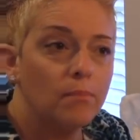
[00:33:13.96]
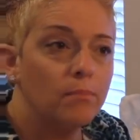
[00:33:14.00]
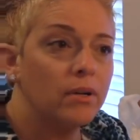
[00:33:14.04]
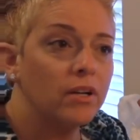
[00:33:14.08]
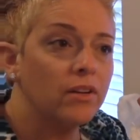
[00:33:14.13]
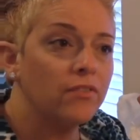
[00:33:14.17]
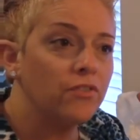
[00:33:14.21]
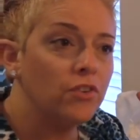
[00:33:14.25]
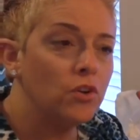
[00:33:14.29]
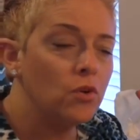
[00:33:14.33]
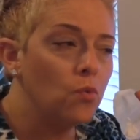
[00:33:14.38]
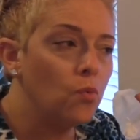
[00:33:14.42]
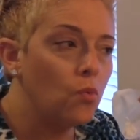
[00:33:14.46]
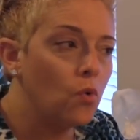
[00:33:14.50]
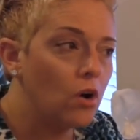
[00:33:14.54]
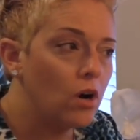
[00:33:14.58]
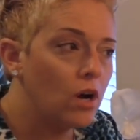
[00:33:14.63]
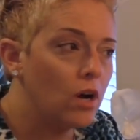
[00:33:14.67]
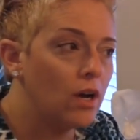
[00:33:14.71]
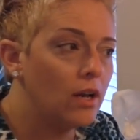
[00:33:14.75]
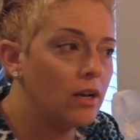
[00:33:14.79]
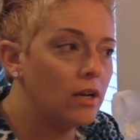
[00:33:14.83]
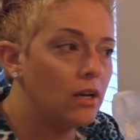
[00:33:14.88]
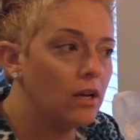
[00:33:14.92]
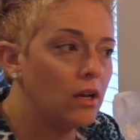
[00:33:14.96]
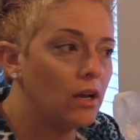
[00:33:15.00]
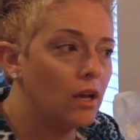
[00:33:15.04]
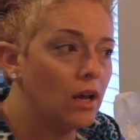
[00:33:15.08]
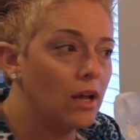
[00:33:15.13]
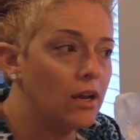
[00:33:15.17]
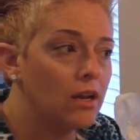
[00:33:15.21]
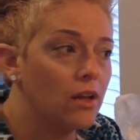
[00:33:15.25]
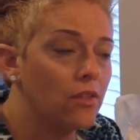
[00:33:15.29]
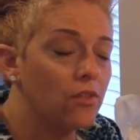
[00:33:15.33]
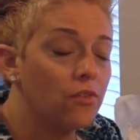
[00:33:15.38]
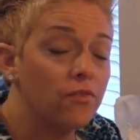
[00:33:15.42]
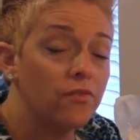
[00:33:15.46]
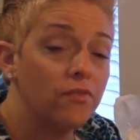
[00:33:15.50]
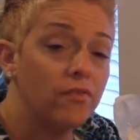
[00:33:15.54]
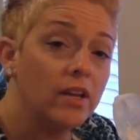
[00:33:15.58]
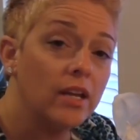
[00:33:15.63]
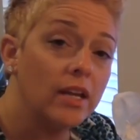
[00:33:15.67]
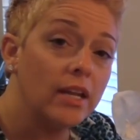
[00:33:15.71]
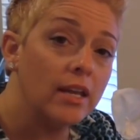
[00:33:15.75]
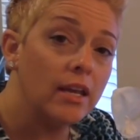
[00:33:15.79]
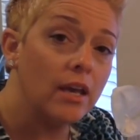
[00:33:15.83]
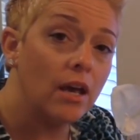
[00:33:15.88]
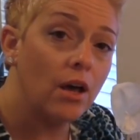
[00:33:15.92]
But if you want another
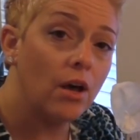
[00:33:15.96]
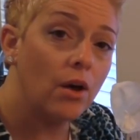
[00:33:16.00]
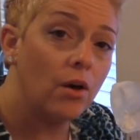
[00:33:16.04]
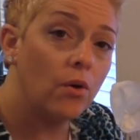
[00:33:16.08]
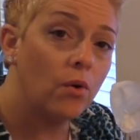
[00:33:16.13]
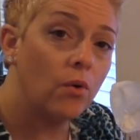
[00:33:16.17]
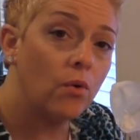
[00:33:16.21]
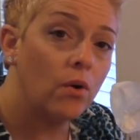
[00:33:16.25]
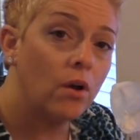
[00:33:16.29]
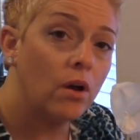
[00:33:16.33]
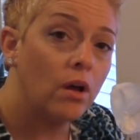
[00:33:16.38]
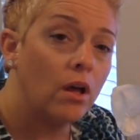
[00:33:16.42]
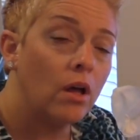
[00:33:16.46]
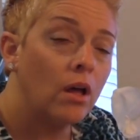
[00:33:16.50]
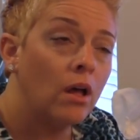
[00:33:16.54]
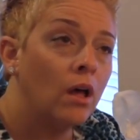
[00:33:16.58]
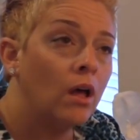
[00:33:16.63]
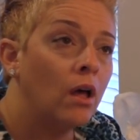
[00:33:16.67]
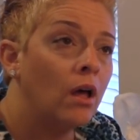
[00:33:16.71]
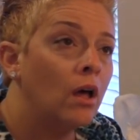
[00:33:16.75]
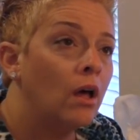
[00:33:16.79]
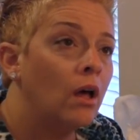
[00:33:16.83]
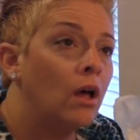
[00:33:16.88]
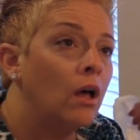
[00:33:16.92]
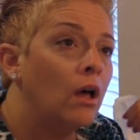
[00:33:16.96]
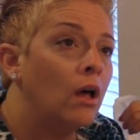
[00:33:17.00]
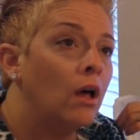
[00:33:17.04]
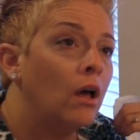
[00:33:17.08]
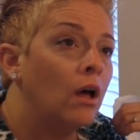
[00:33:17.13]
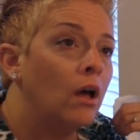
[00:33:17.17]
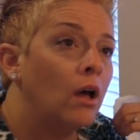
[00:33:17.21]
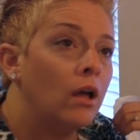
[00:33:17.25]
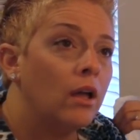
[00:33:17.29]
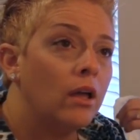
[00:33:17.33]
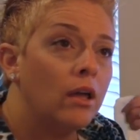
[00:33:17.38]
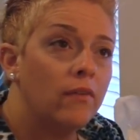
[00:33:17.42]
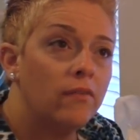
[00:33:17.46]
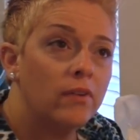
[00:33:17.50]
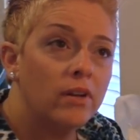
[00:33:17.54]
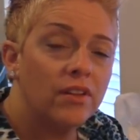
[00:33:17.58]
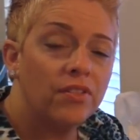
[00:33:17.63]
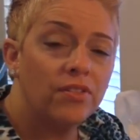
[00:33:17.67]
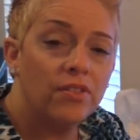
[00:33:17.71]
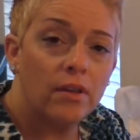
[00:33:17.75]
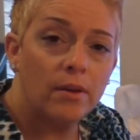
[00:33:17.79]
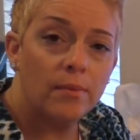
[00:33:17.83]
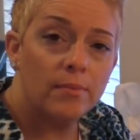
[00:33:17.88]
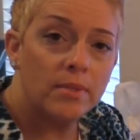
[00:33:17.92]
video, give it a
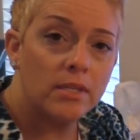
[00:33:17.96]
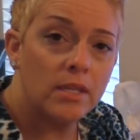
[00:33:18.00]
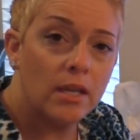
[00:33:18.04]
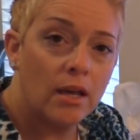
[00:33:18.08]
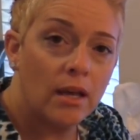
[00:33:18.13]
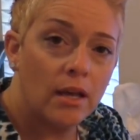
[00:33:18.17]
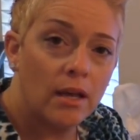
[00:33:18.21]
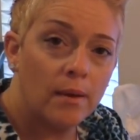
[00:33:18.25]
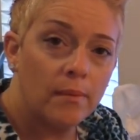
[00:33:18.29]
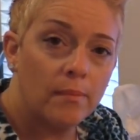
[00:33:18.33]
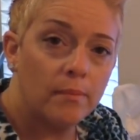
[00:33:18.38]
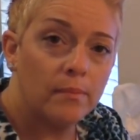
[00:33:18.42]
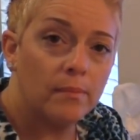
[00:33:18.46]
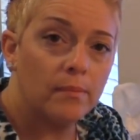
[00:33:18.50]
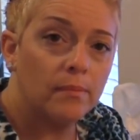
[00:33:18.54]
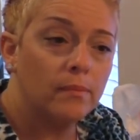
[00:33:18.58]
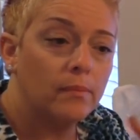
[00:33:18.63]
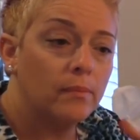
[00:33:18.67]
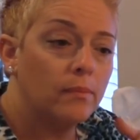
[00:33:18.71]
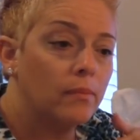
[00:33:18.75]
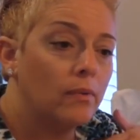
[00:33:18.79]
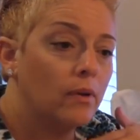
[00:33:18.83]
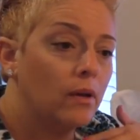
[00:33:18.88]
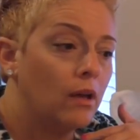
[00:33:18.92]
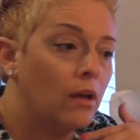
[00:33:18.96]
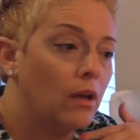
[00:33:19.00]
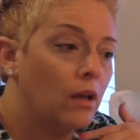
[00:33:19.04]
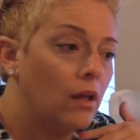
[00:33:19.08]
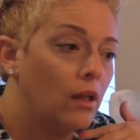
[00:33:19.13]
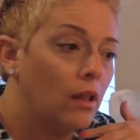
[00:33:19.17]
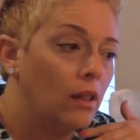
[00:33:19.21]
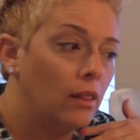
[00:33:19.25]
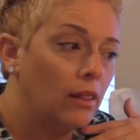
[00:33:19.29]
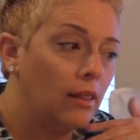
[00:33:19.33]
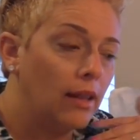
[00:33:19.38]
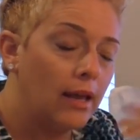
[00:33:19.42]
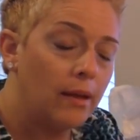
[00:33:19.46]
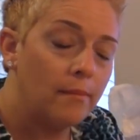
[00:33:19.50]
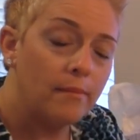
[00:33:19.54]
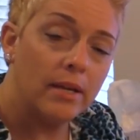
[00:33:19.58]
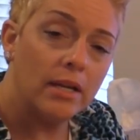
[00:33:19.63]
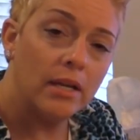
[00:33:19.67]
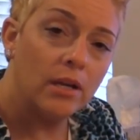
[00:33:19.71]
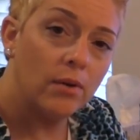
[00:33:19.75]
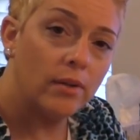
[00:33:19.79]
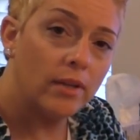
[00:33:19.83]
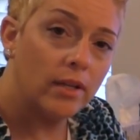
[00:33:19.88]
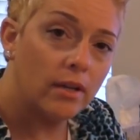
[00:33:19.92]
thumbs up. Let
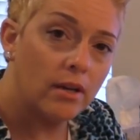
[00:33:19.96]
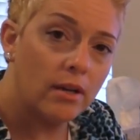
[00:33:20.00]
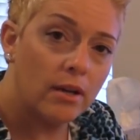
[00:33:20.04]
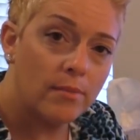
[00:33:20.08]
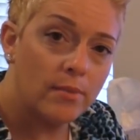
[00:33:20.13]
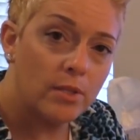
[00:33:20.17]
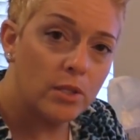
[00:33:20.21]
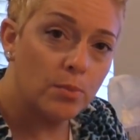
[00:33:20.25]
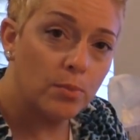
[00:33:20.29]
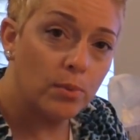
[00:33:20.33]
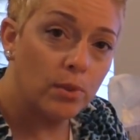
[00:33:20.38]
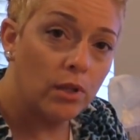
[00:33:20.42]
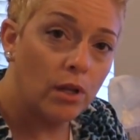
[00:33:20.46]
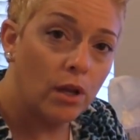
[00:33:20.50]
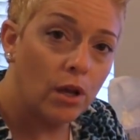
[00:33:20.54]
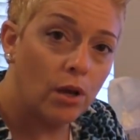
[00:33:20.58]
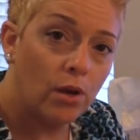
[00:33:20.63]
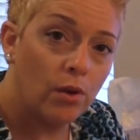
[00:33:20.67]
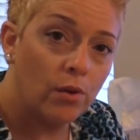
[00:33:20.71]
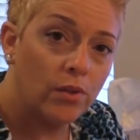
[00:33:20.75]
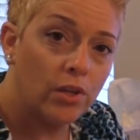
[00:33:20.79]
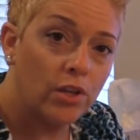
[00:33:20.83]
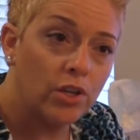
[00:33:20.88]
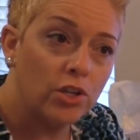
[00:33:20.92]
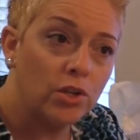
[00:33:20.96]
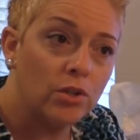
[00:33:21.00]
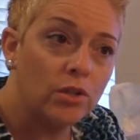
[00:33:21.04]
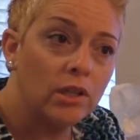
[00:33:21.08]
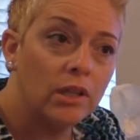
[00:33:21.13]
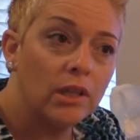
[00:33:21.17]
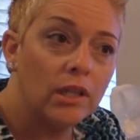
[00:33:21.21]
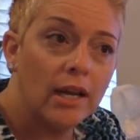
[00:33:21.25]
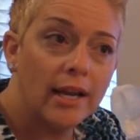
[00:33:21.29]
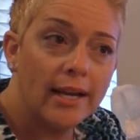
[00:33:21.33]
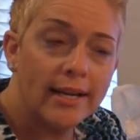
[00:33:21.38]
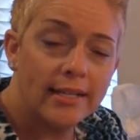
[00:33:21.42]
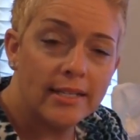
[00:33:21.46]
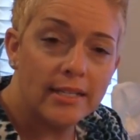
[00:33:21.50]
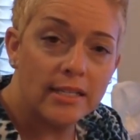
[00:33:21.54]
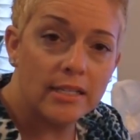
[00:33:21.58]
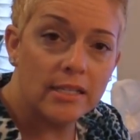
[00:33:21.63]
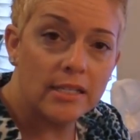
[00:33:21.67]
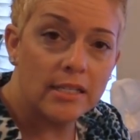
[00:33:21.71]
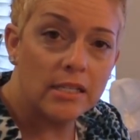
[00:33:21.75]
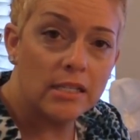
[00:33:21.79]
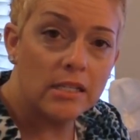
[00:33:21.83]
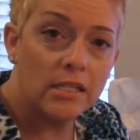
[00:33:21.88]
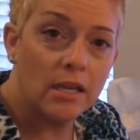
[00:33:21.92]
me know in the comments below that you'd like to
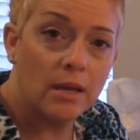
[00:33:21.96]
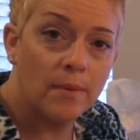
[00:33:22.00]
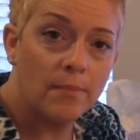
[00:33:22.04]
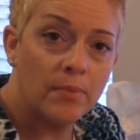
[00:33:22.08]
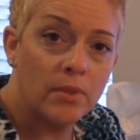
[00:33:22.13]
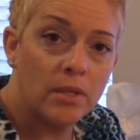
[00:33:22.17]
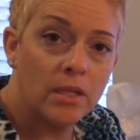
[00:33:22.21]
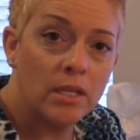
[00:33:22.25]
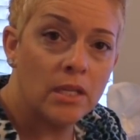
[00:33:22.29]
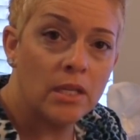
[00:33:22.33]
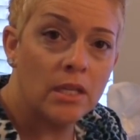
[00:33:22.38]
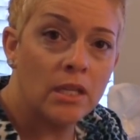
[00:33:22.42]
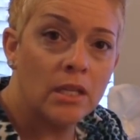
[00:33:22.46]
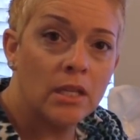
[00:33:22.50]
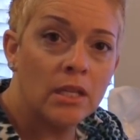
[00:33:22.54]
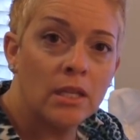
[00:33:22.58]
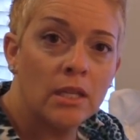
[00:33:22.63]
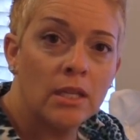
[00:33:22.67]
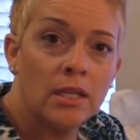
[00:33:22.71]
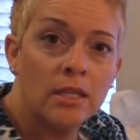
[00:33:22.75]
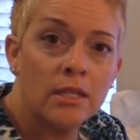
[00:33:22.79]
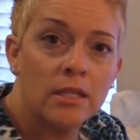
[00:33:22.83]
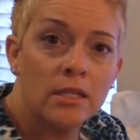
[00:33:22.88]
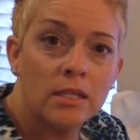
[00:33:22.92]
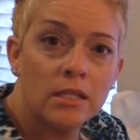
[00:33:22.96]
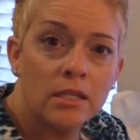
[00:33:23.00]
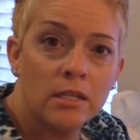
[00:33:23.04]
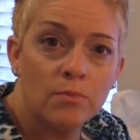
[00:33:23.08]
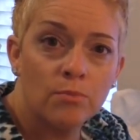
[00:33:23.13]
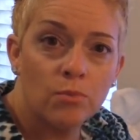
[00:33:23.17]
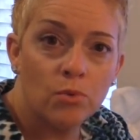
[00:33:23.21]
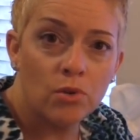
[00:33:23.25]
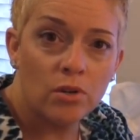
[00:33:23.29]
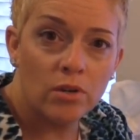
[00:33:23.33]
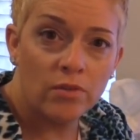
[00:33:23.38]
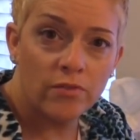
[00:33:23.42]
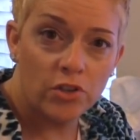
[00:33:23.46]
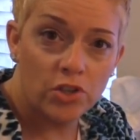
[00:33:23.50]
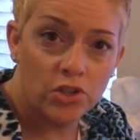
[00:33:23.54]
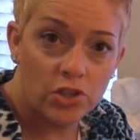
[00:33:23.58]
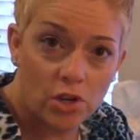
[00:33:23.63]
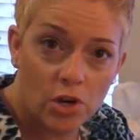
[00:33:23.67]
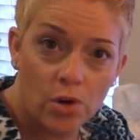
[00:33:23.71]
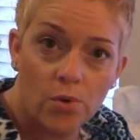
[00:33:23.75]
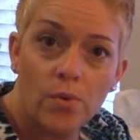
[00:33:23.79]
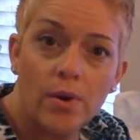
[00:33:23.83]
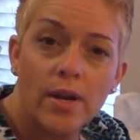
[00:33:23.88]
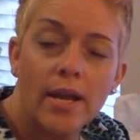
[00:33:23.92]
see something that's more of a
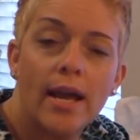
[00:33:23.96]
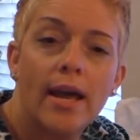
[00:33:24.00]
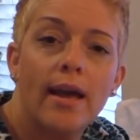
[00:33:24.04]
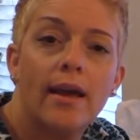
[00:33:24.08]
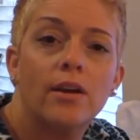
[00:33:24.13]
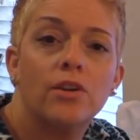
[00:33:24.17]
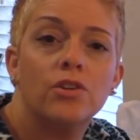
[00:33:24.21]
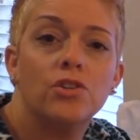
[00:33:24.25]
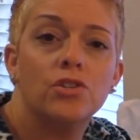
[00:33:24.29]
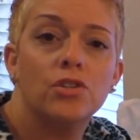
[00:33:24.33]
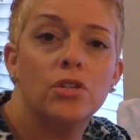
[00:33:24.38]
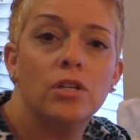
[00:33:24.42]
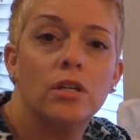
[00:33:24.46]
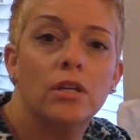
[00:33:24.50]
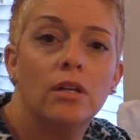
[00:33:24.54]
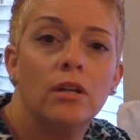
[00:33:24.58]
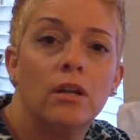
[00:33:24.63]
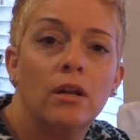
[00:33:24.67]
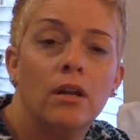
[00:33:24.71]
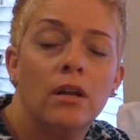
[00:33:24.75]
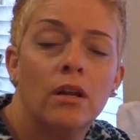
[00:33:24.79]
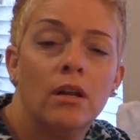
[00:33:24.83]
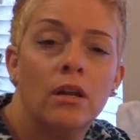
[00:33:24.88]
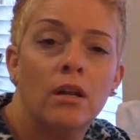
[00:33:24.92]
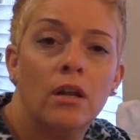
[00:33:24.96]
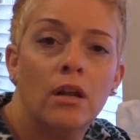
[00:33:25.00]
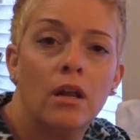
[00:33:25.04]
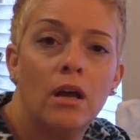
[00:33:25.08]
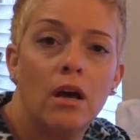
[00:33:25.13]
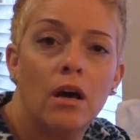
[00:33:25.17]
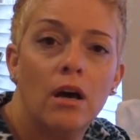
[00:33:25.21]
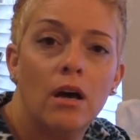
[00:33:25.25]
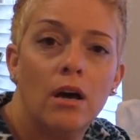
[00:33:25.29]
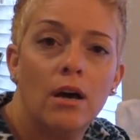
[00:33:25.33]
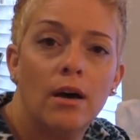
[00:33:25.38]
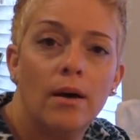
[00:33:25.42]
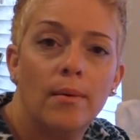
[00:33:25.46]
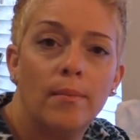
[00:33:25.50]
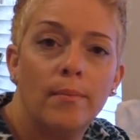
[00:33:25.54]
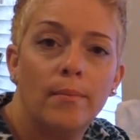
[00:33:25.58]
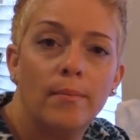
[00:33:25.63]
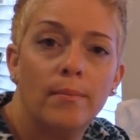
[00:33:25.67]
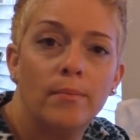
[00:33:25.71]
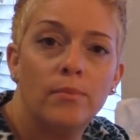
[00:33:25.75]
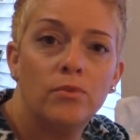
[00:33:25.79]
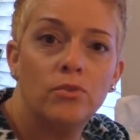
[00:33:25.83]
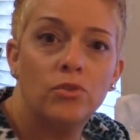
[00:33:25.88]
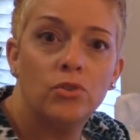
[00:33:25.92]
show reaction
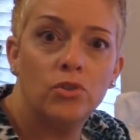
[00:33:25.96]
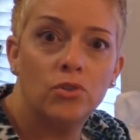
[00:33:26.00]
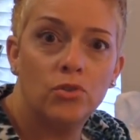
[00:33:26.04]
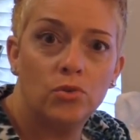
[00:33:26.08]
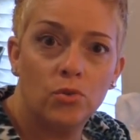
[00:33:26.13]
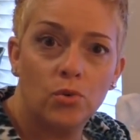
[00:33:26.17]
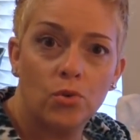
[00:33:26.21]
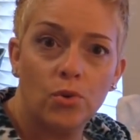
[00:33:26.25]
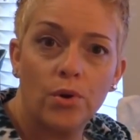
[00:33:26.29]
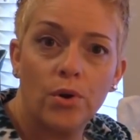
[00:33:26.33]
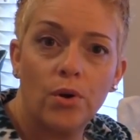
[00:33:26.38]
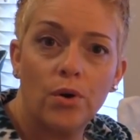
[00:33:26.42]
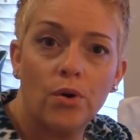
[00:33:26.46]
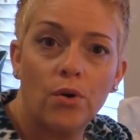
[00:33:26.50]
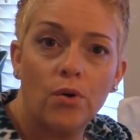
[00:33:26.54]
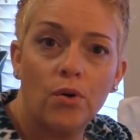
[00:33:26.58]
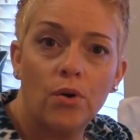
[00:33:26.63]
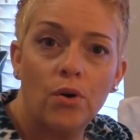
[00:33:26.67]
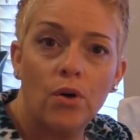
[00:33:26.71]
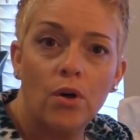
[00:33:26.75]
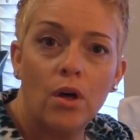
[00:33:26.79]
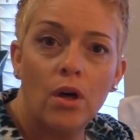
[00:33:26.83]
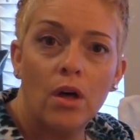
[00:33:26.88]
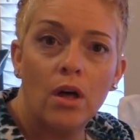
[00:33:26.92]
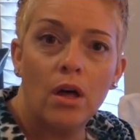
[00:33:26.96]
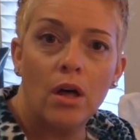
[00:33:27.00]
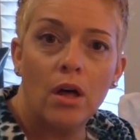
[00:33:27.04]
tutorial.